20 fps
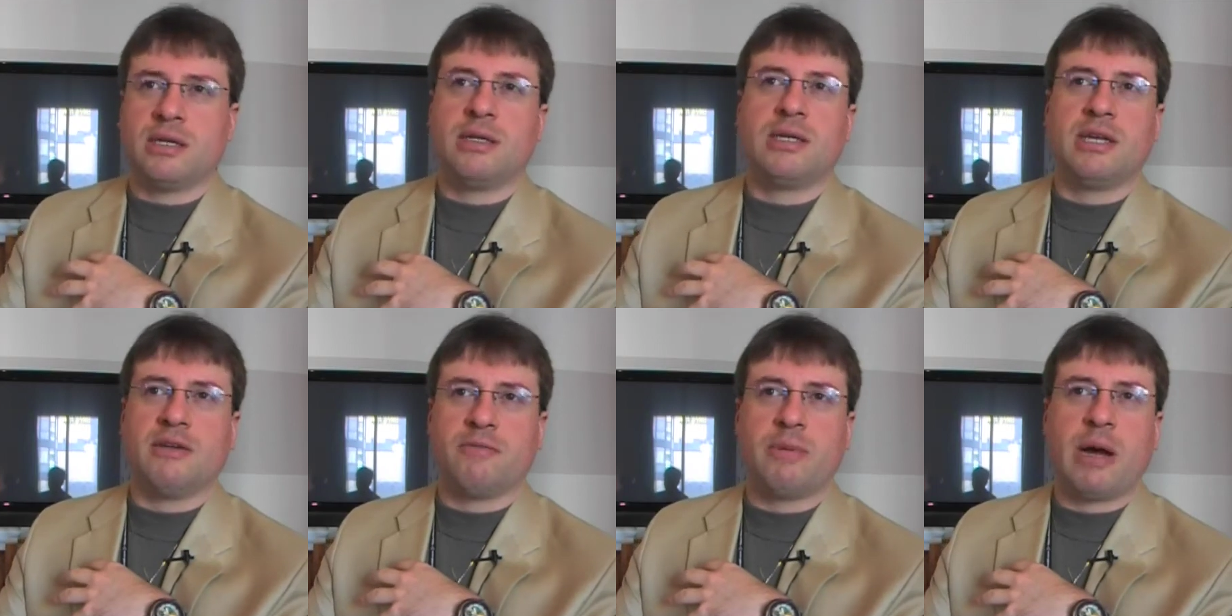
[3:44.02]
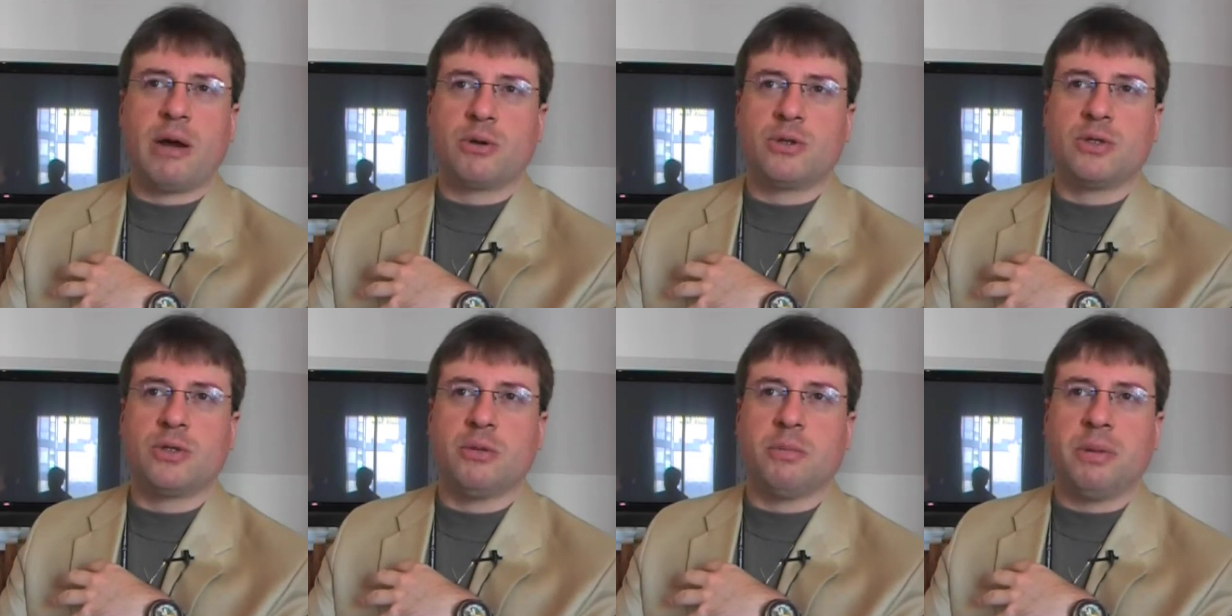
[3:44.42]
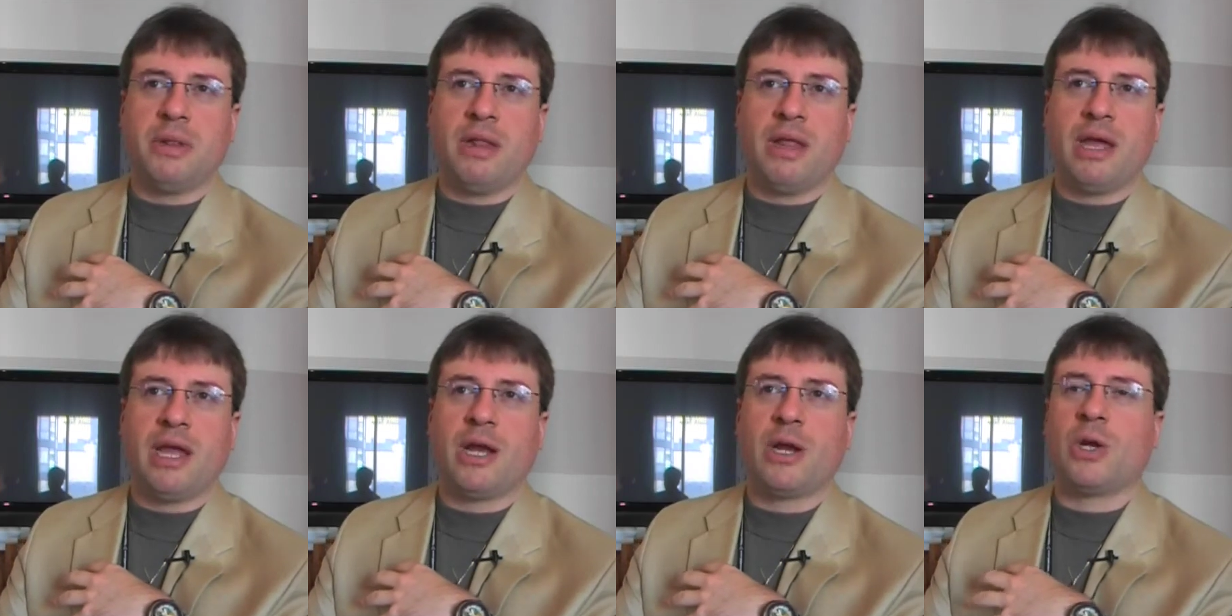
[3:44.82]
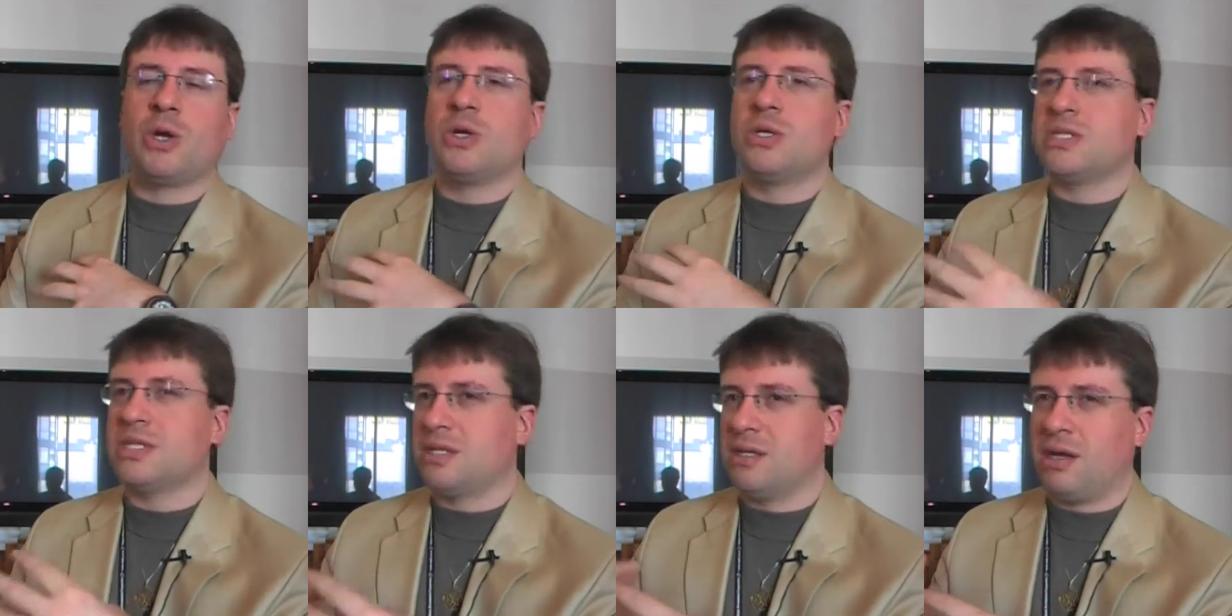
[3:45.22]
give power to the
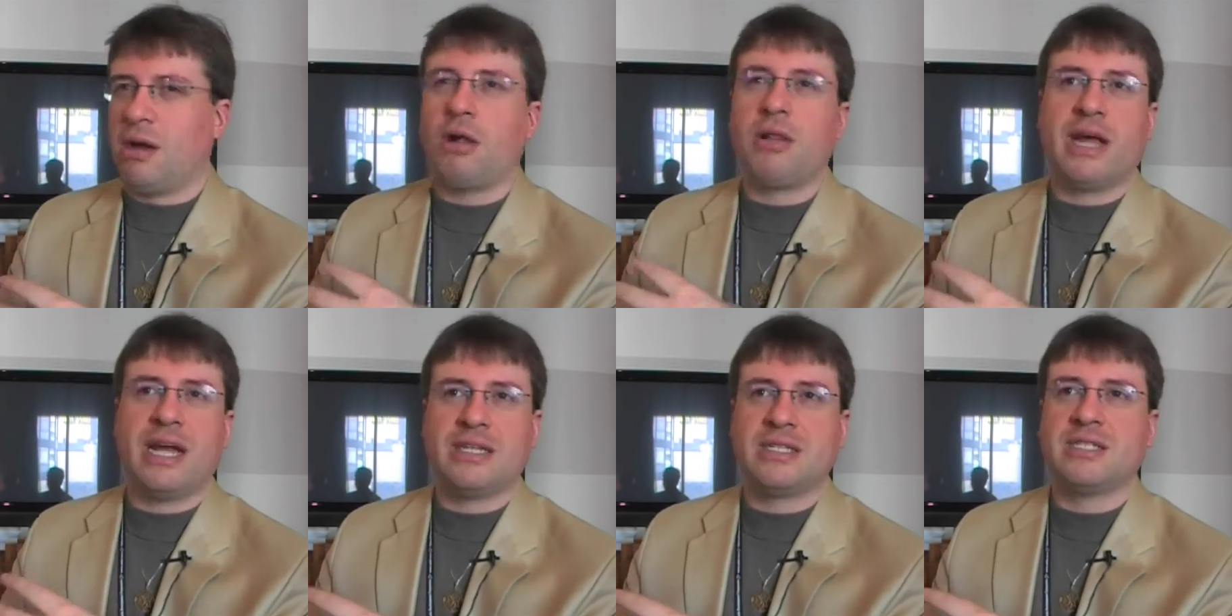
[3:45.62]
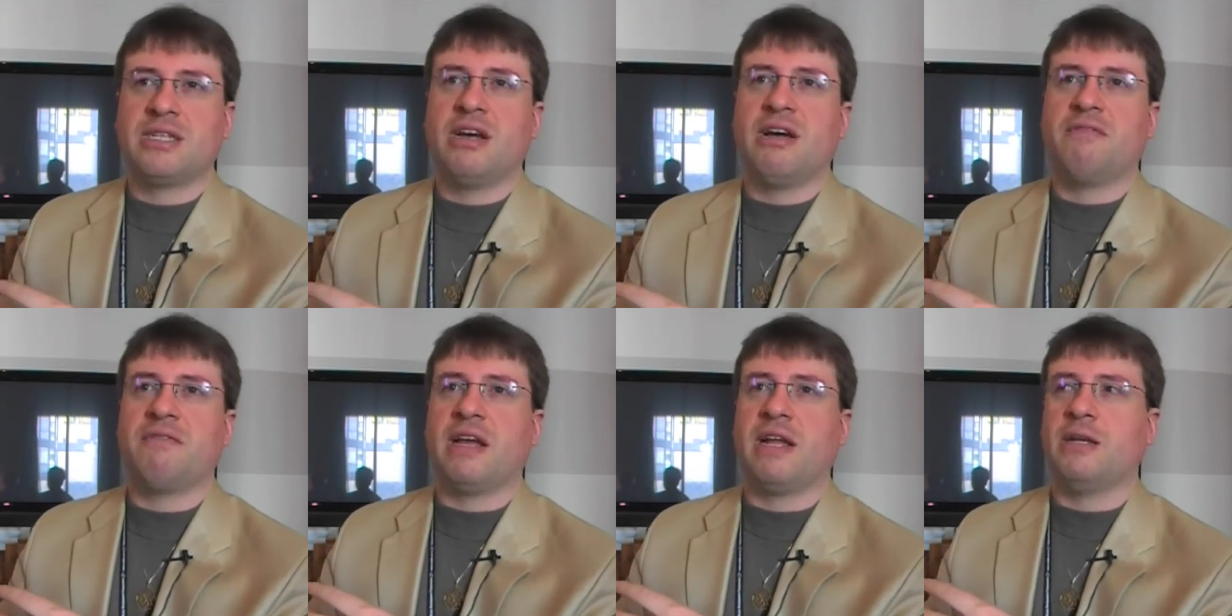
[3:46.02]
players and all that stuff?